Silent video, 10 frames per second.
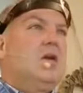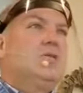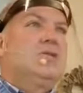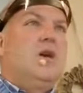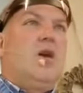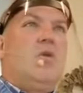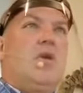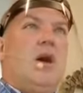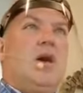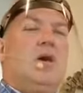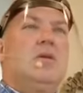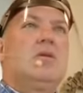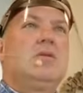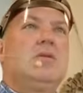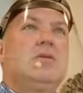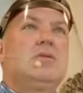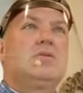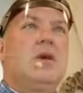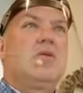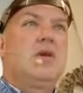So, uh,
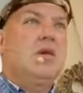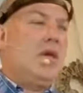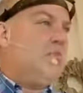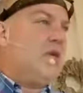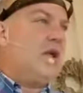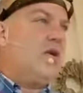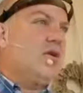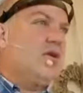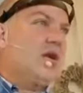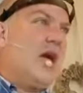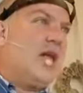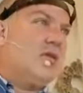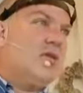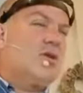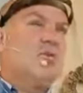so keep that on your calendar.